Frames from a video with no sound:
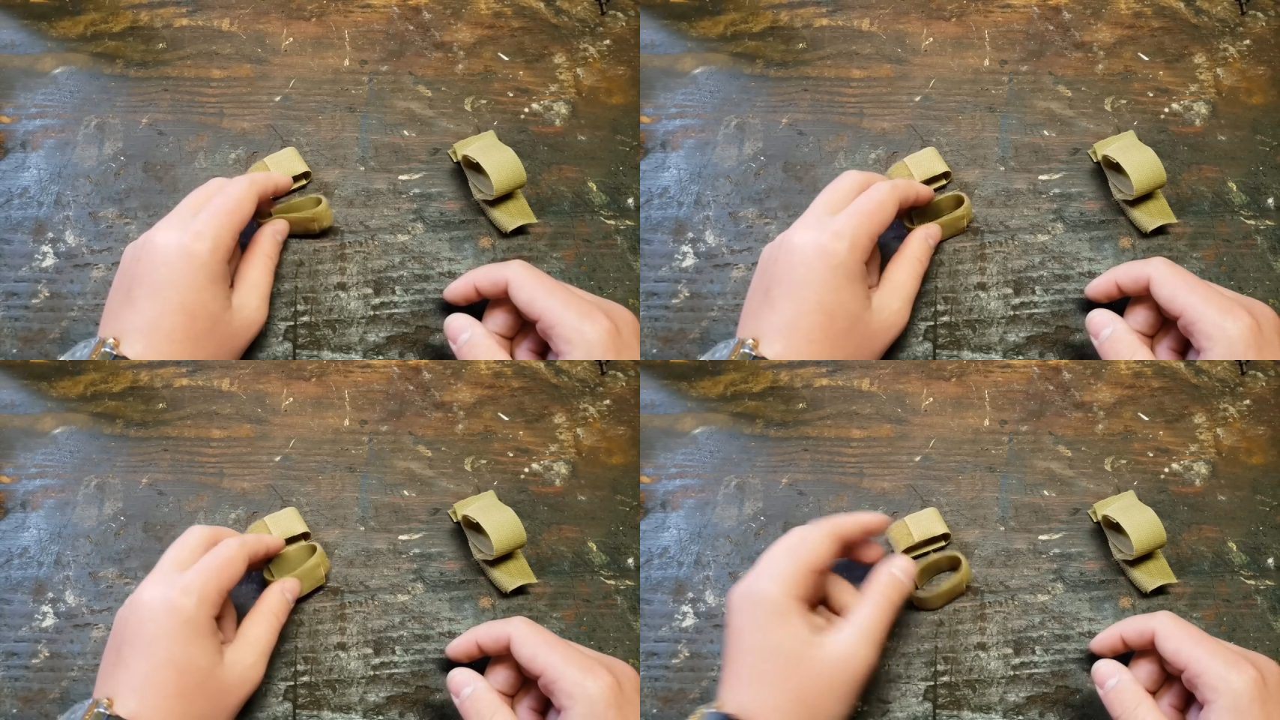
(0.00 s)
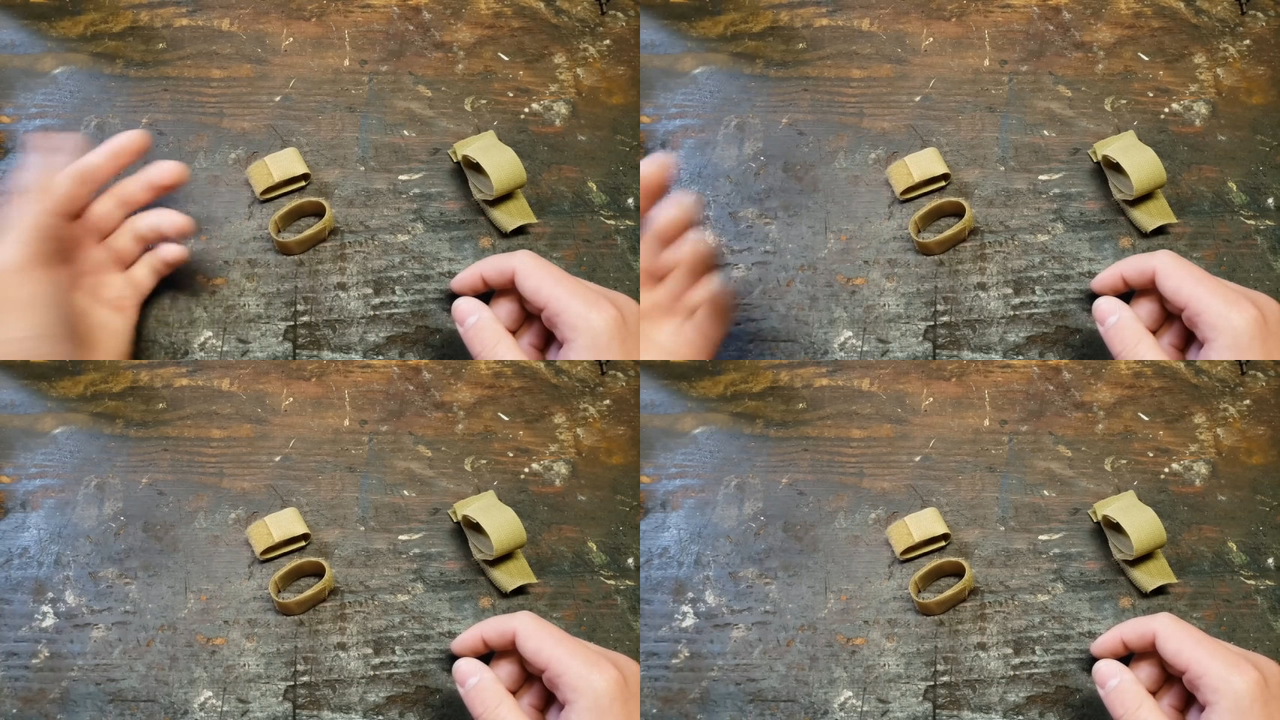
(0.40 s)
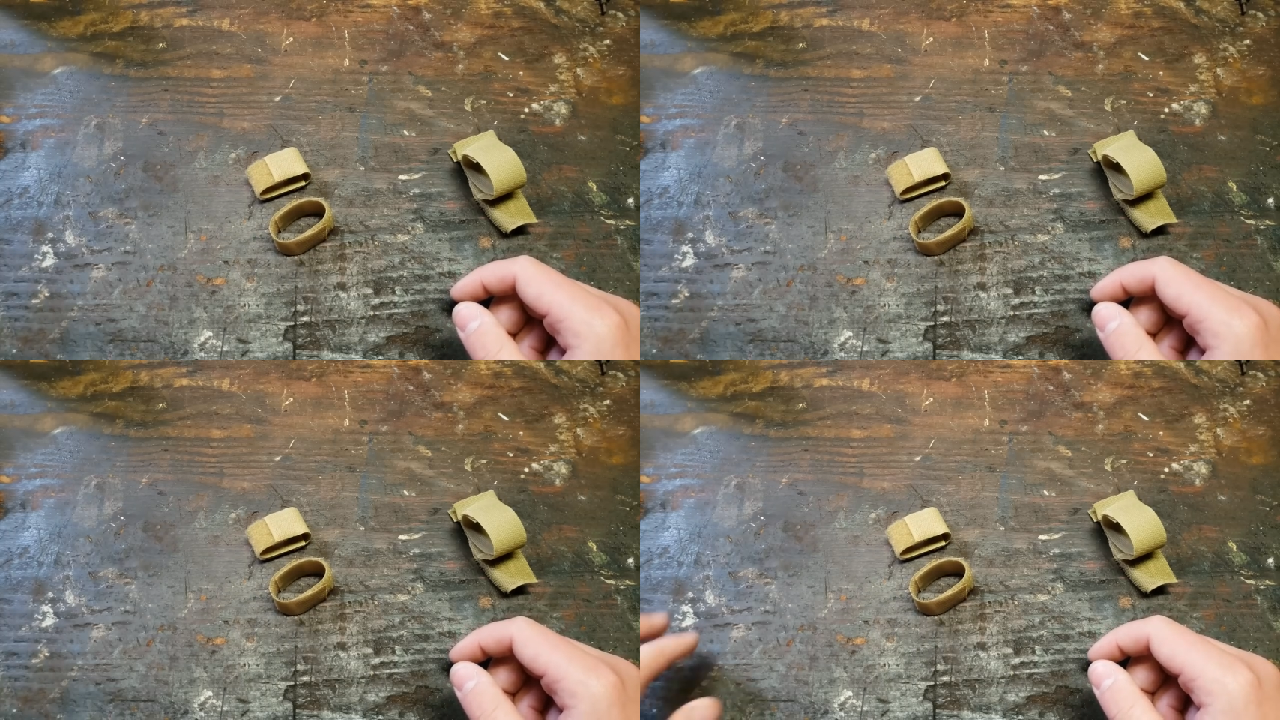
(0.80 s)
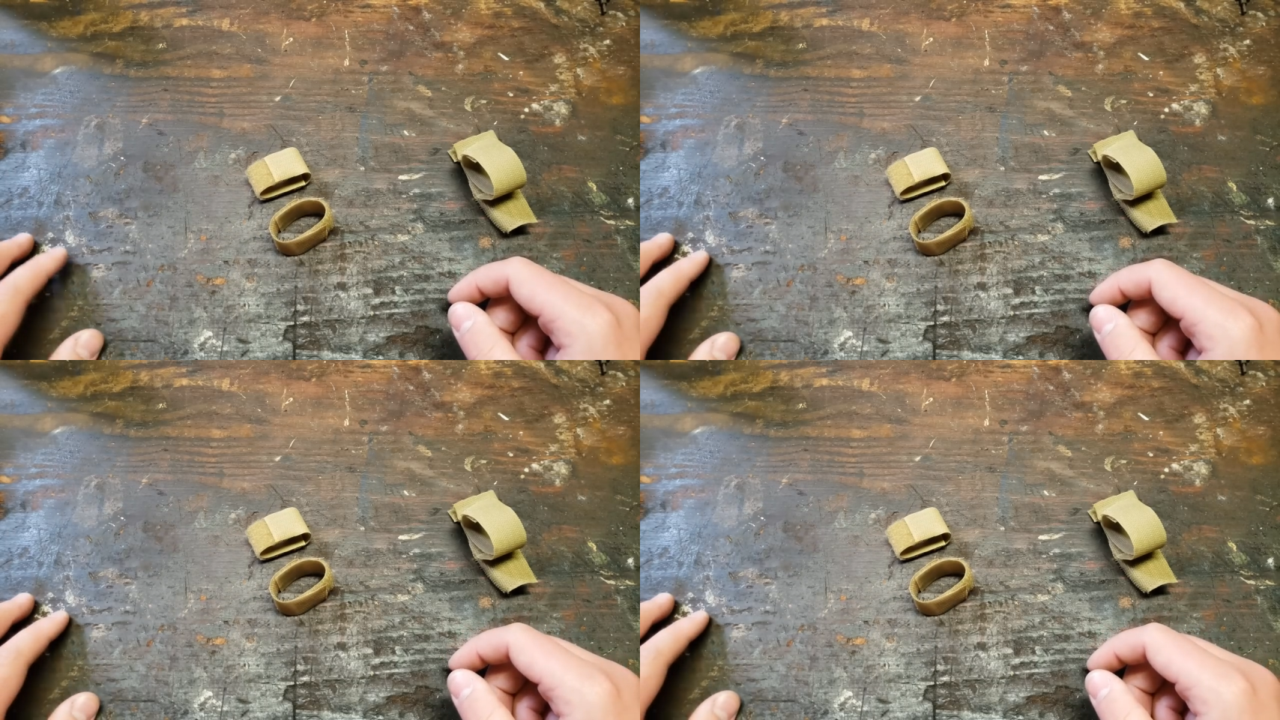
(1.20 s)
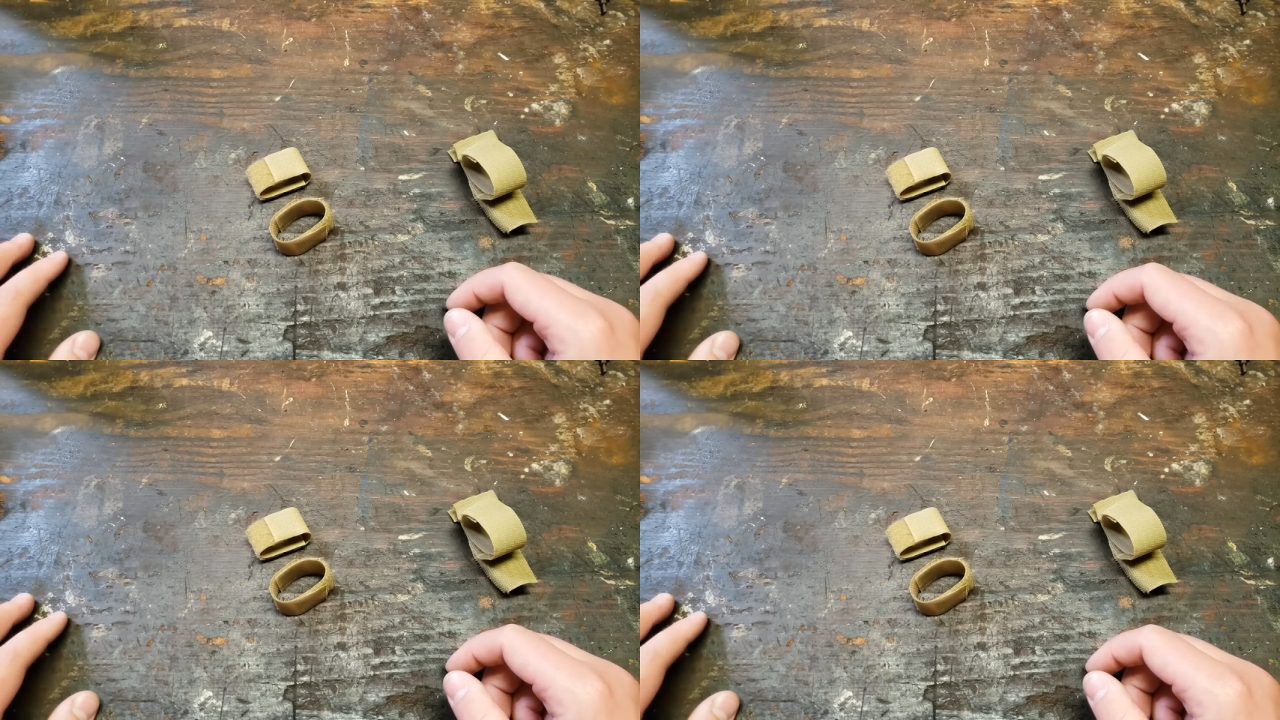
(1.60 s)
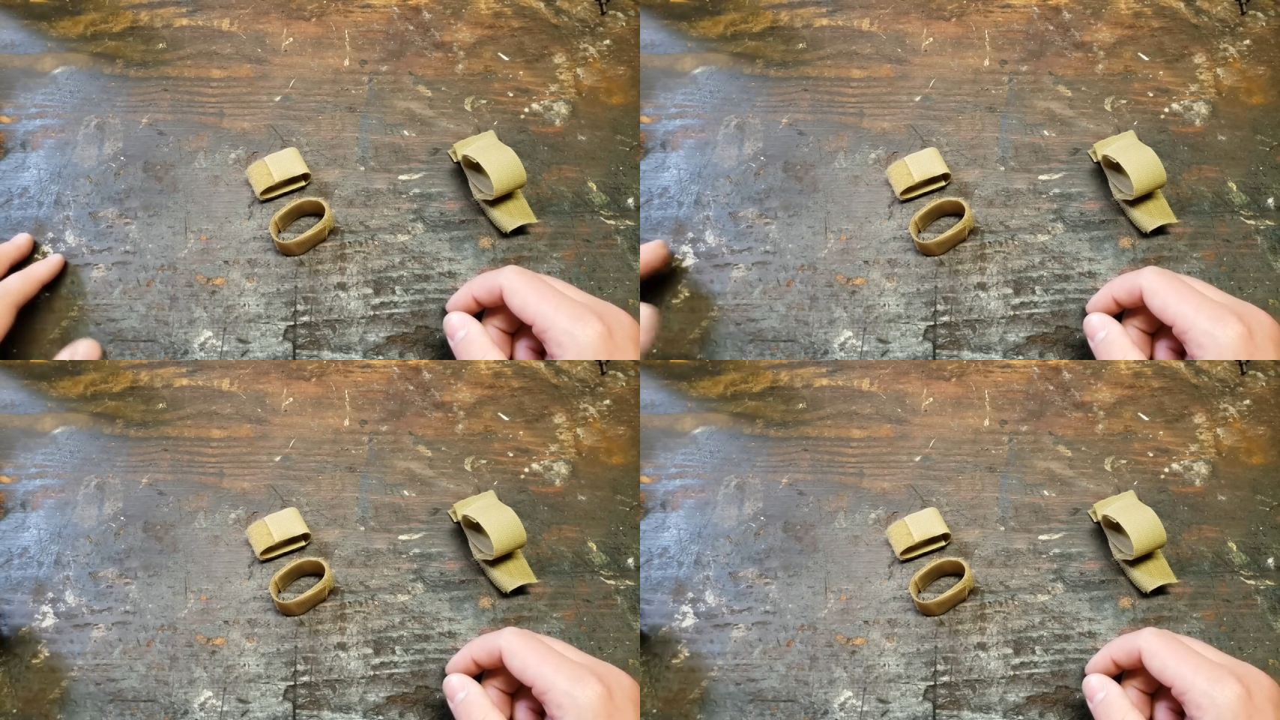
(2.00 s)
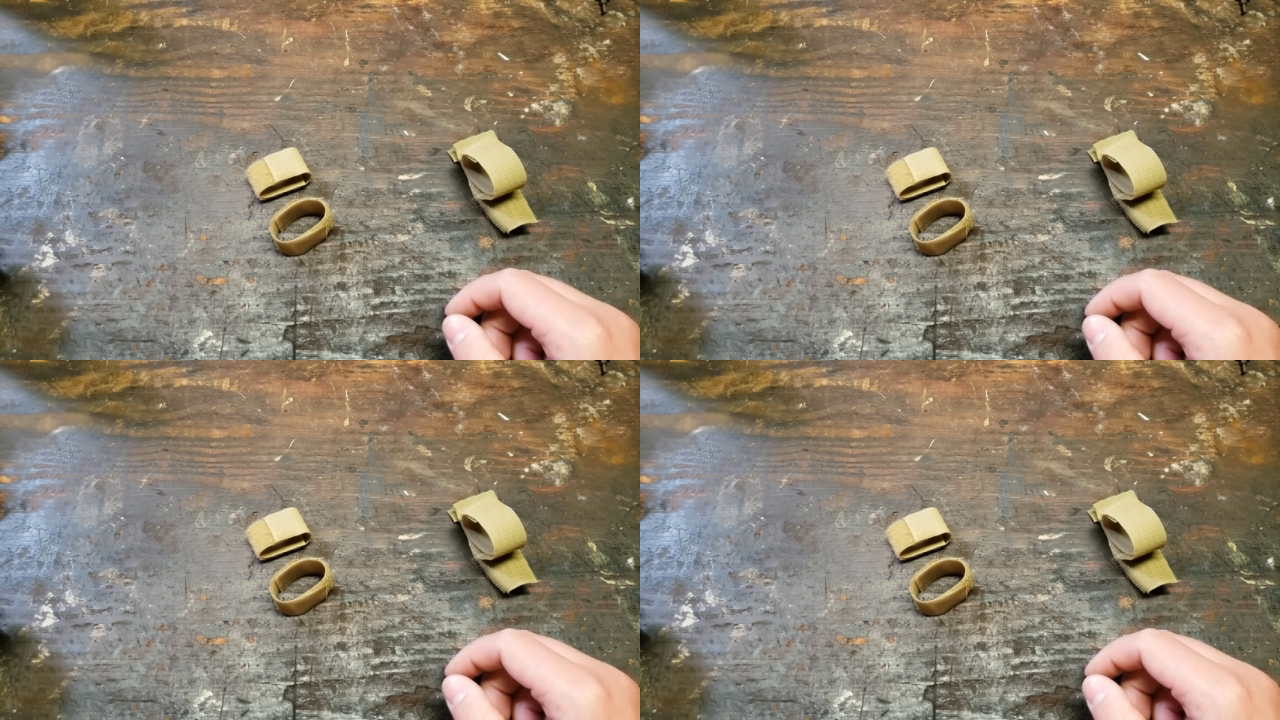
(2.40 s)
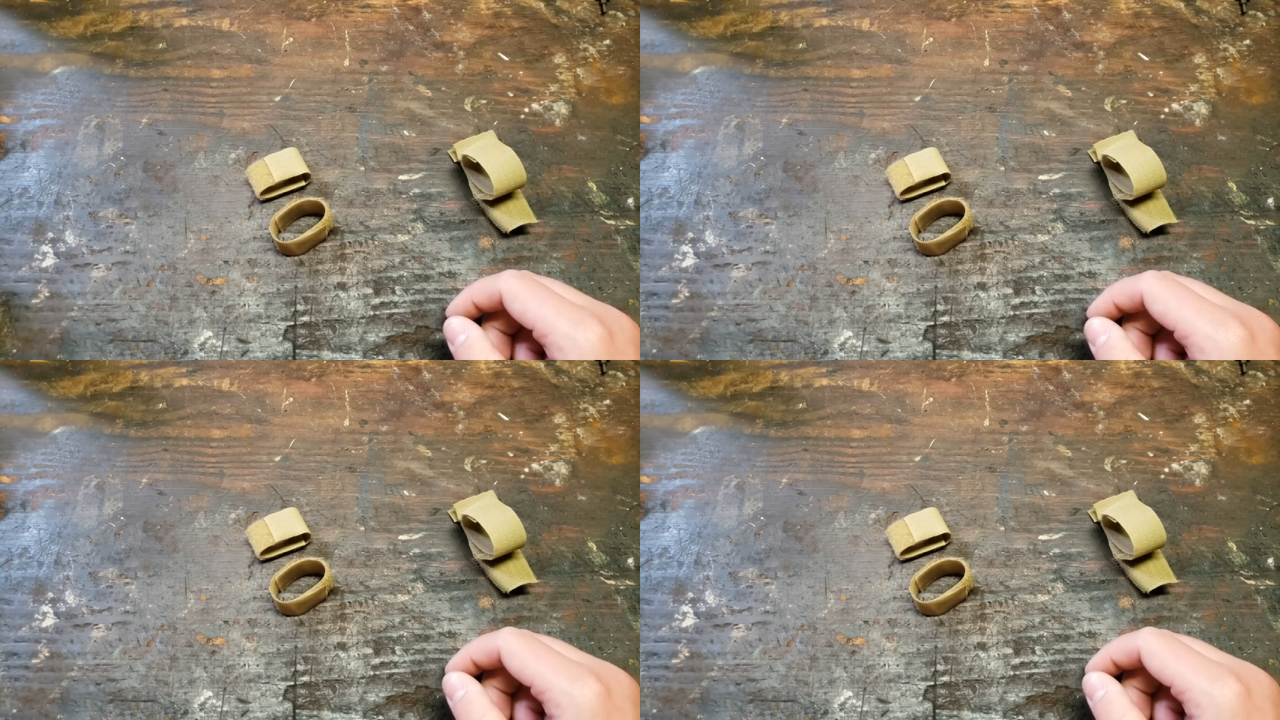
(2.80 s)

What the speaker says: [unreadable: no face in view]